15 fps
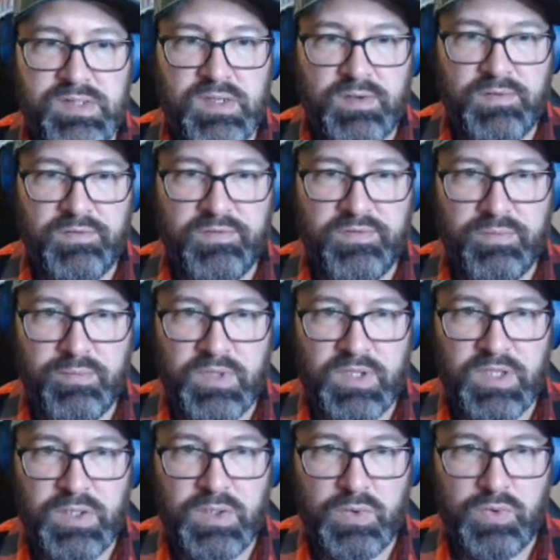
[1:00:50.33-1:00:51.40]
of
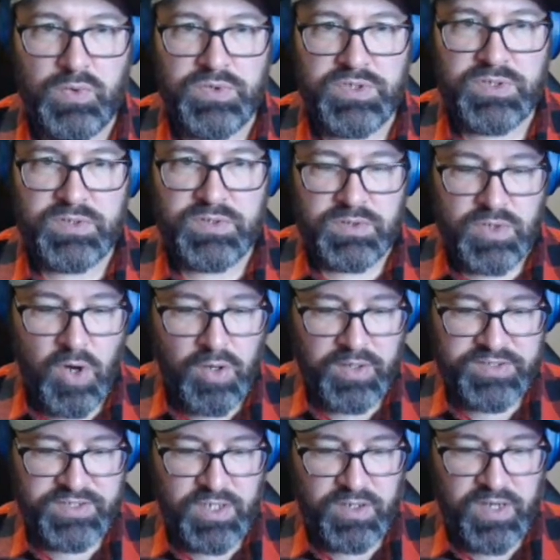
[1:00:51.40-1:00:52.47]
huge
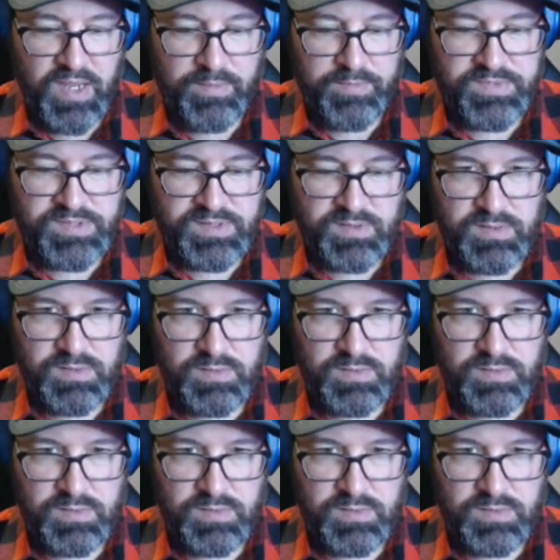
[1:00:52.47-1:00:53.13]
target share games.